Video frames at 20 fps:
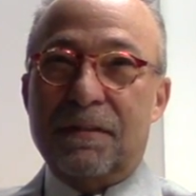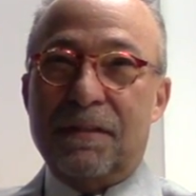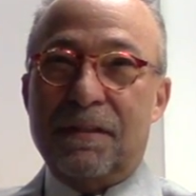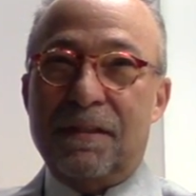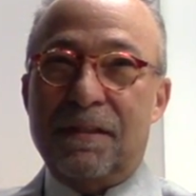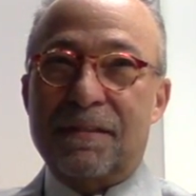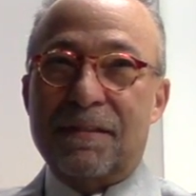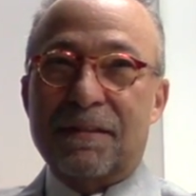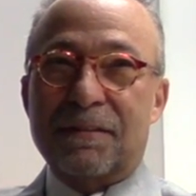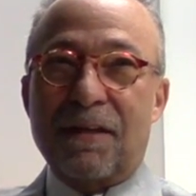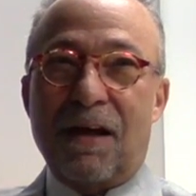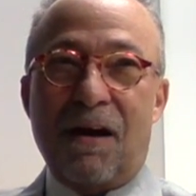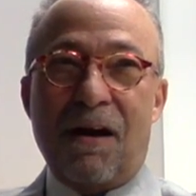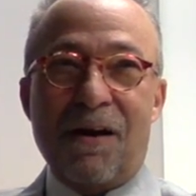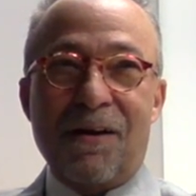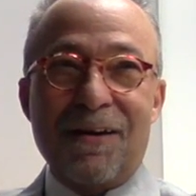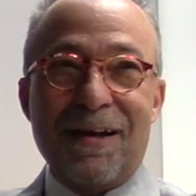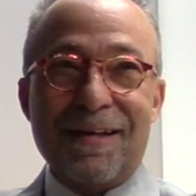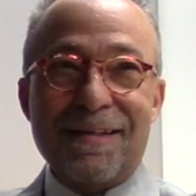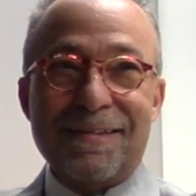is it the
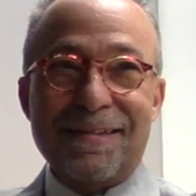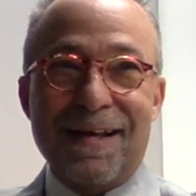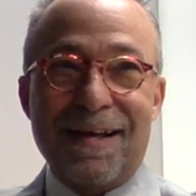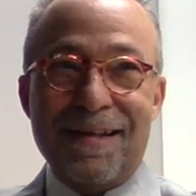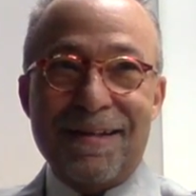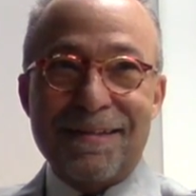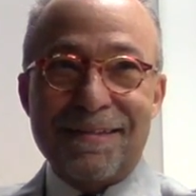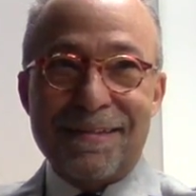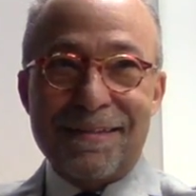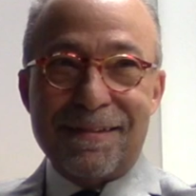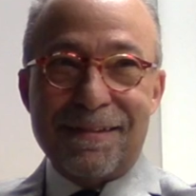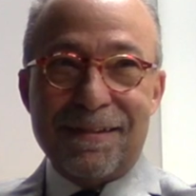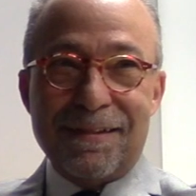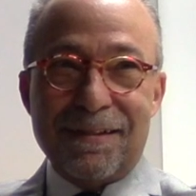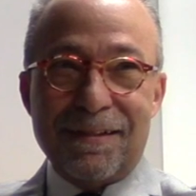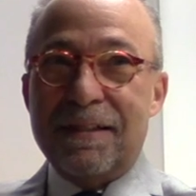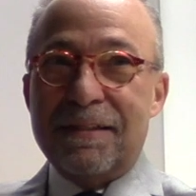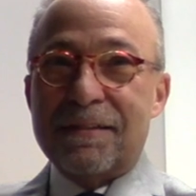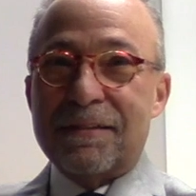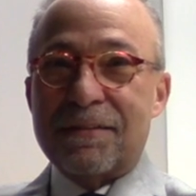RSS?
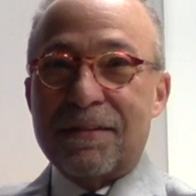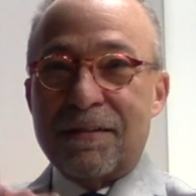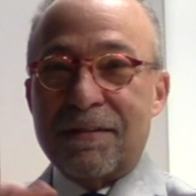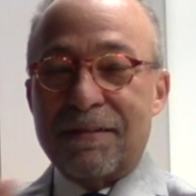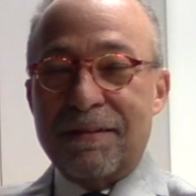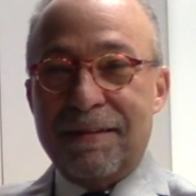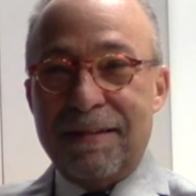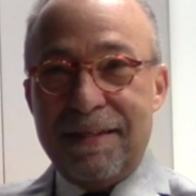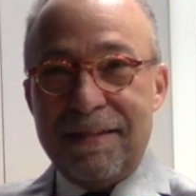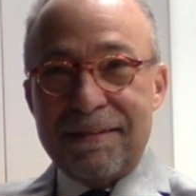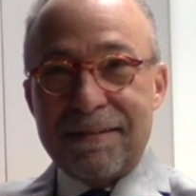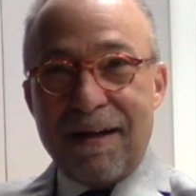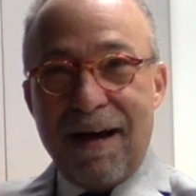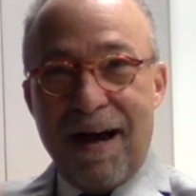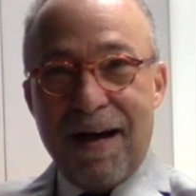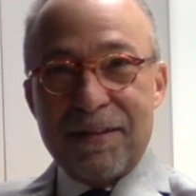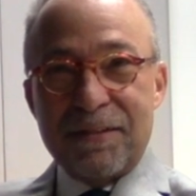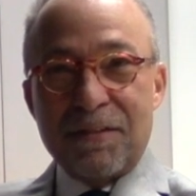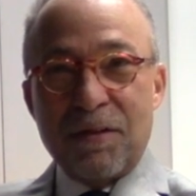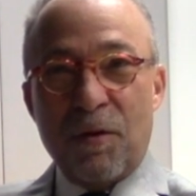These
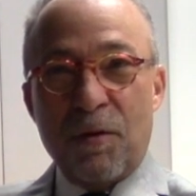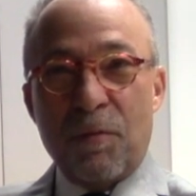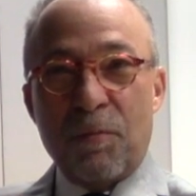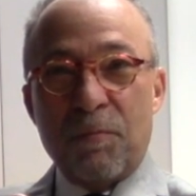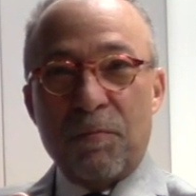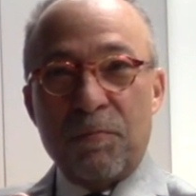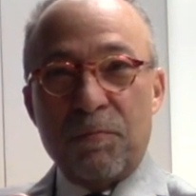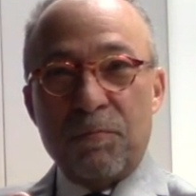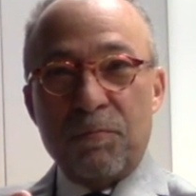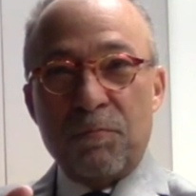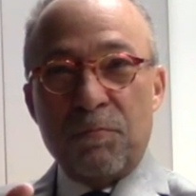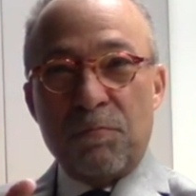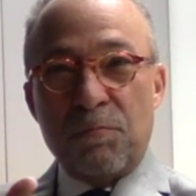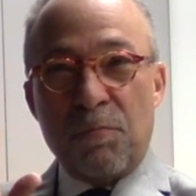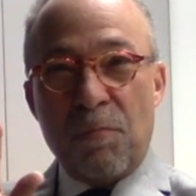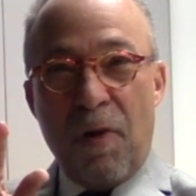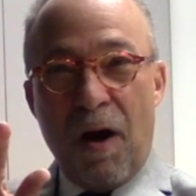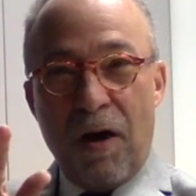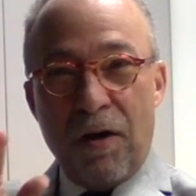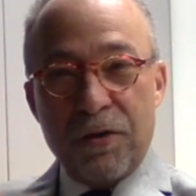guys
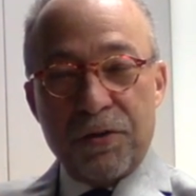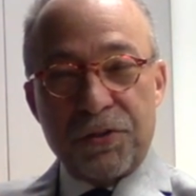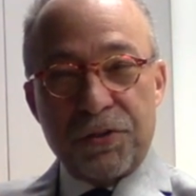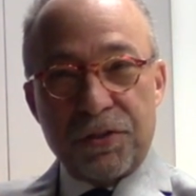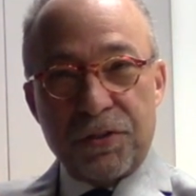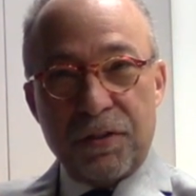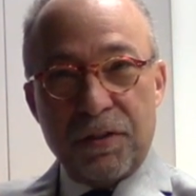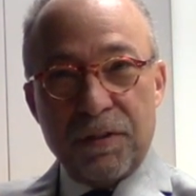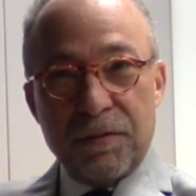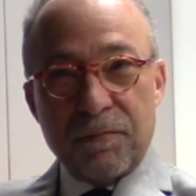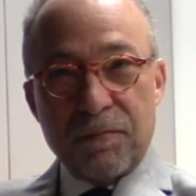marched